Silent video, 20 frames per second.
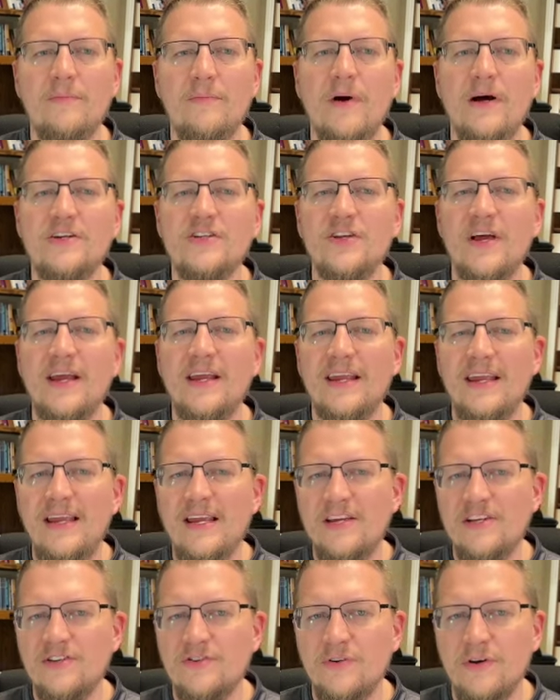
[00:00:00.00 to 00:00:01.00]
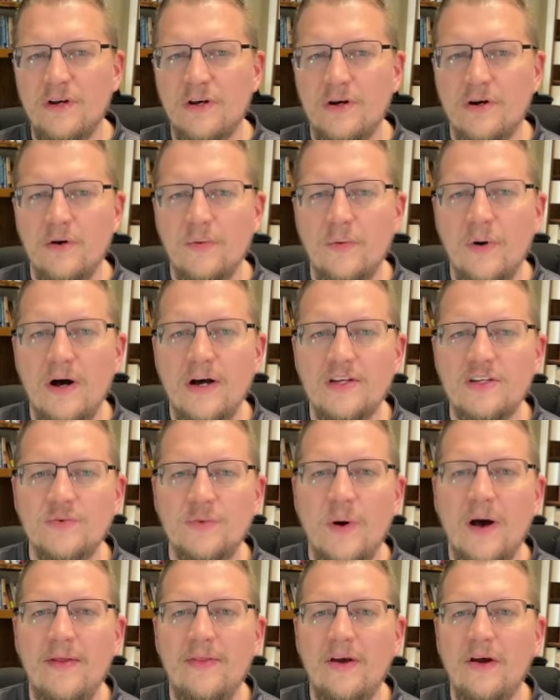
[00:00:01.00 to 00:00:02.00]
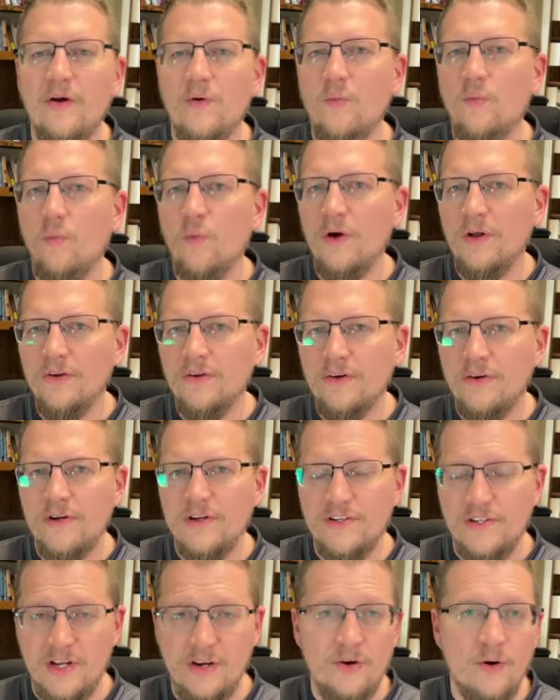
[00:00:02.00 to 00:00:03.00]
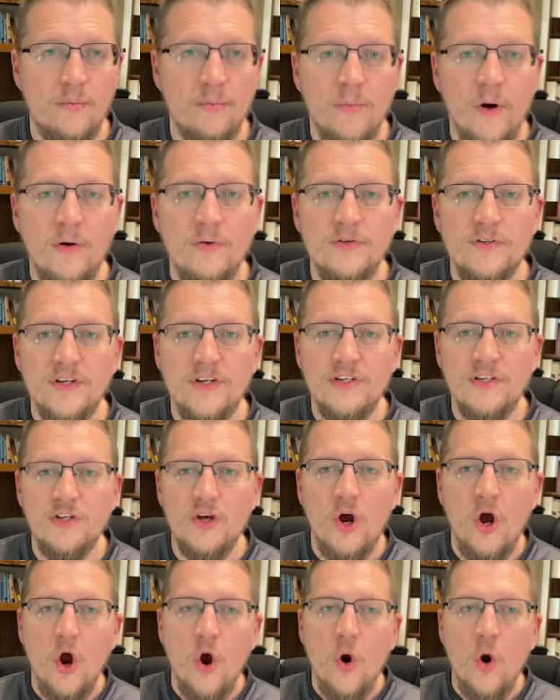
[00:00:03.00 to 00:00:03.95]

much like Israel was while they're in wilderness under Moses